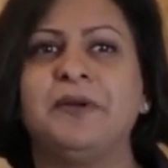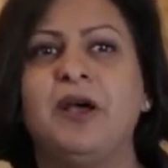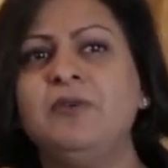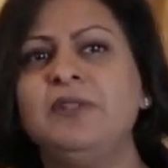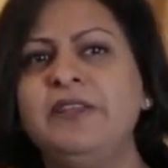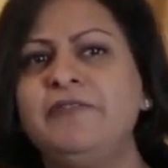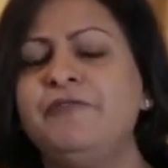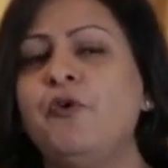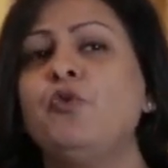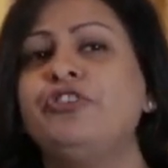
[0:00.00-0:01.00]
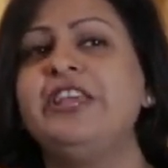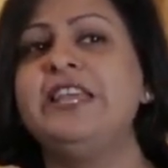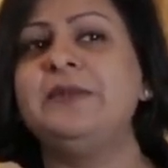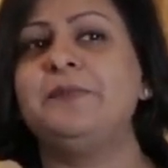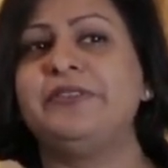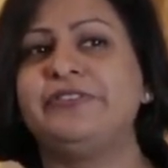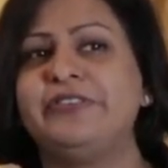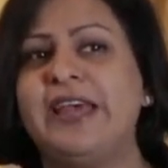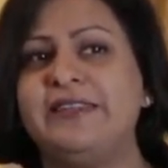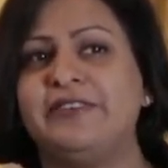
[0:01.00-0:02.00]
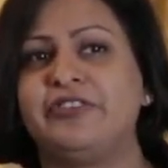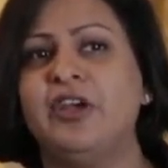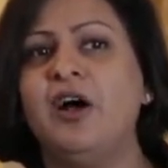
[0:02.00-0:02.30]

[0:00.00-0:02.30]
only 14%